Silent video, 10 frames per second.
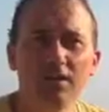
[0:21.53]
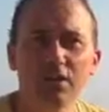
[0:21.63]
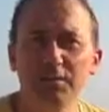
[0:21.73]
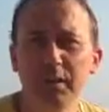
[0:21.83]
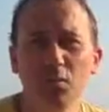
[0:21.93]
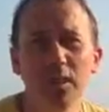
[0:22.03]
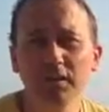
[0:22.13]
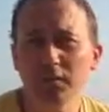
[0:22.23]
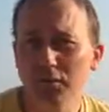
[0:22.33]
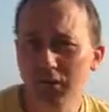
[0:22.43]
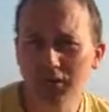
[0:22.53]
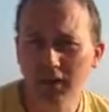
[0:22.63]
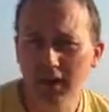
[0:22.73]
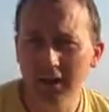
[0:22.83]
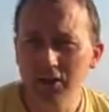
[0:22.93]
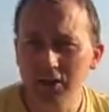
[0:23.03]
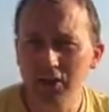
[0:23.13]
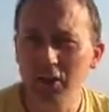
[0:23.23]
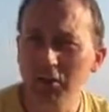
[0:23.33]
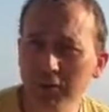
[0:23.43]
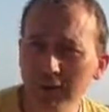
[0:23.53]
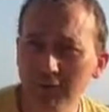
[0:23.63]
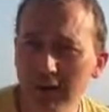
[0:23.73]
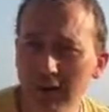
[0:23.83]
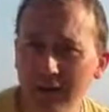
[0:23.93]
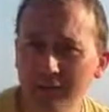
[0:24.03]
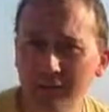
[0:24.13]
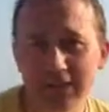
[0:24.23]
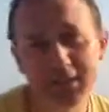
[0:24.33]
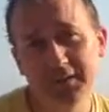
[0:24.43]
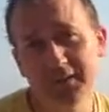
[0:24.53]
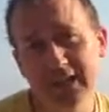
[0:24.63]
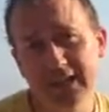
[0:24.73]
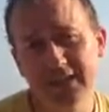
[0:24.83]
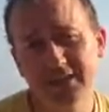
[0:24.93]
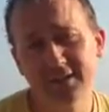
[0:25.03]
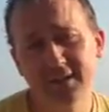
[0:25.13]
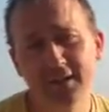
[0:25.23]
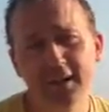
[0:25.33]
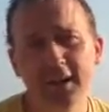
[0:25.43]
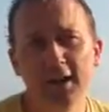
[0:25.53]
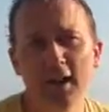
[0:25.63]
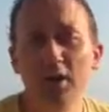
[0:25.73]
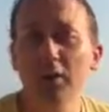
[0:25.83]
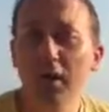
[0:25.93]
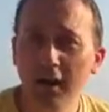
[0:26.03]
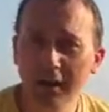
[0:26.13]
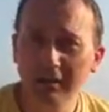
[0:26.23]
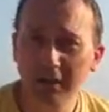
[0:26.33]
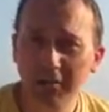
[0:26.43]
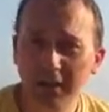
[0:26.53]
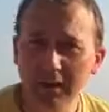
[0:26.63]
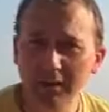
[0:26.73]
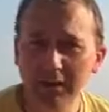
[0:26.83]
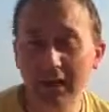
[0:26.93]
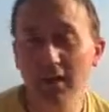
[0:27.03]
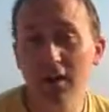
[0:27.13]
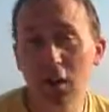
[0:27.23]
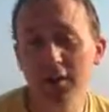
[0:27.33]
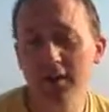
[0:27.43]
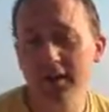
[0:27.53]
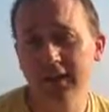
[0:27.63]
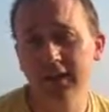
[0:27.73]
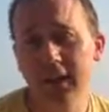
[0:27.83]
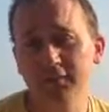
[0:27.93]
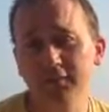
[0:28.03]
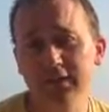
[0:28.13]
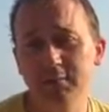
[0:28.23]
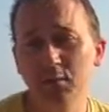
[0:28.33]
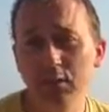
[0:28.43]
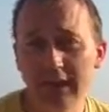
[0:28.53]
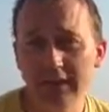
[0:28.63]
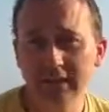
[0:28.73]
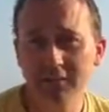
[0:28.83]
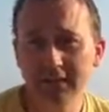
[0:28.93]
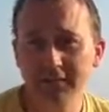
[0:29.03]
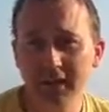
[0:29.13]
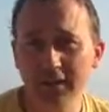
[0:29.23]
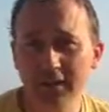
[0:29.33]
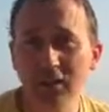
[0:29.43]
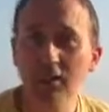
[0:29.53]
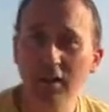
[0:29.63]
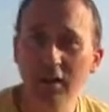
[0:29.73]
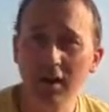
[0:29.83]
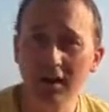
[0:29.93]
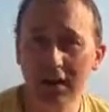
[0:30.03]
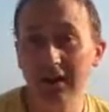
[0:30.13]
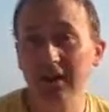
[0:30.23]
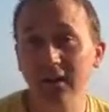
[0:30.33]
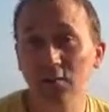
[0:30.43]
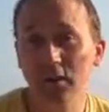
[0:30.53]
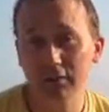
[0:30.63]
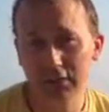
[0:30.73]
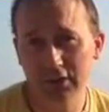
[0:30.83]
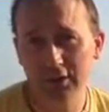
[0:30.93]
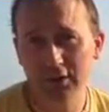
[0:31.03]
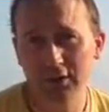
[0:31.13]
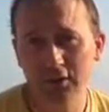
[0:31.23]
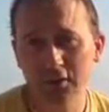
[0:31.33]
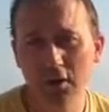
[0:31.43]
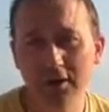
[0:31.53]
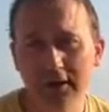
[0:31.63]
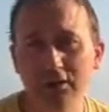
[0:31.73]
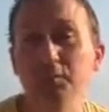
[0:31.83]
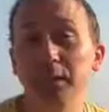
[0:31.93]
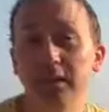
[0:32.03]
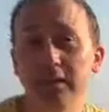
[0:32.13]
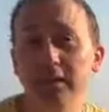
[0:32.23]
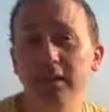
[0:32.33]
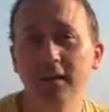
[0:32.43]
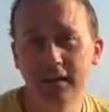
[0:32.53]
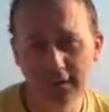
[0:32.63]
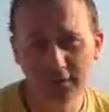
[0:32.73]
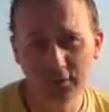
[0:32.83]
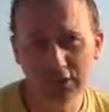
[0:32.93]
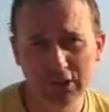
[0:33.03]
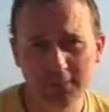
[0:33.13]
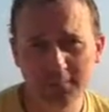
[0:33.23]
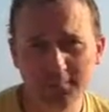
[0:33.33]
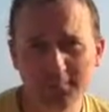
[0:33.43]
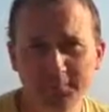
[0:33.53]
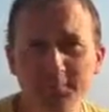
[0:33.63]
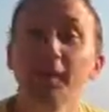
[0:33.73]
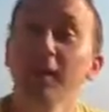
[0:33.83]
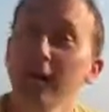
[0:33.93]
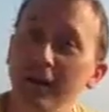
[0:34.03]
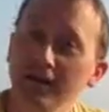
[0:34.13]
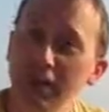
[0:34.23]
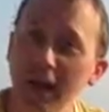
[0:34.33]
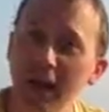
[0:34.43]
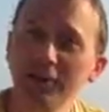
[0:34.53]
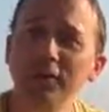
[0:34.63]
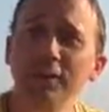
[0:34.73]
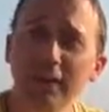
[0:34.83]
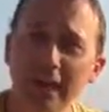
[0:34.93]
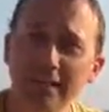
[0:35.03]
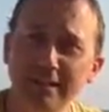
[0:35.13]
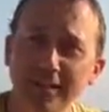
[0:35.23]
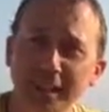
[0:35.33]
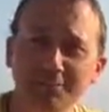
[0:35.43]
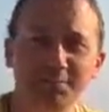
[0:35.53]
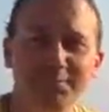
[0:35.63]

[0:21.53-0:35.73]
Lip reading: She's been a wonderful tour guide. She's shown me around. It's been fantastic. I would highly recommend it, and I hope that I can have some more lessons with Stefania online and then when I return on holiday to Pisa in the future. Ciao, grazie.